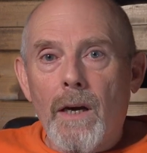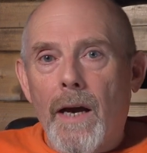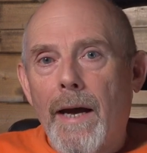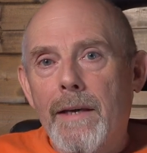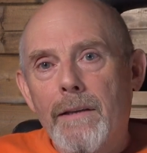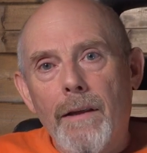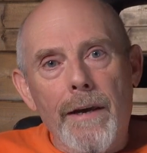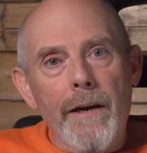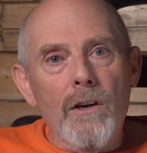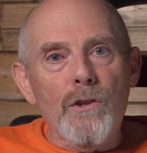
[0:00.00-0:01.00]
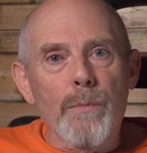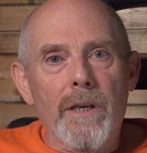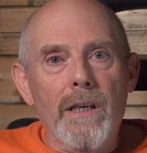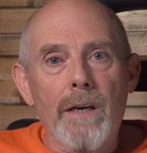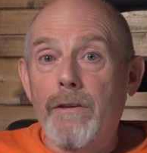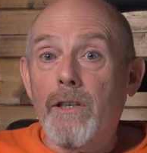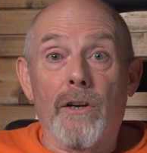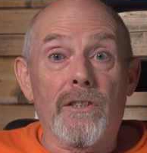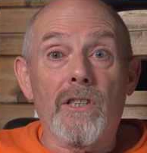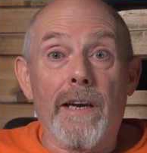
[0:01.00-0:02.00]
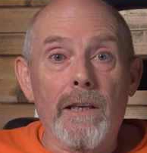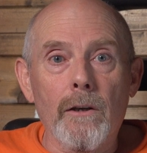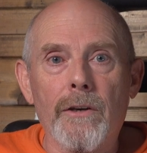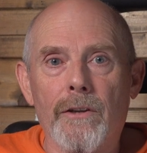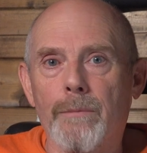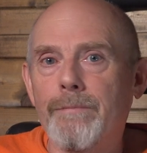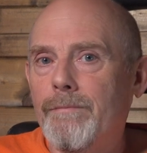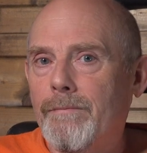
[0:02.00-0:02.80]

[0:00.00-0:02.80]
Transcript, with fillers: And they asked me if I'd like to take a look at them,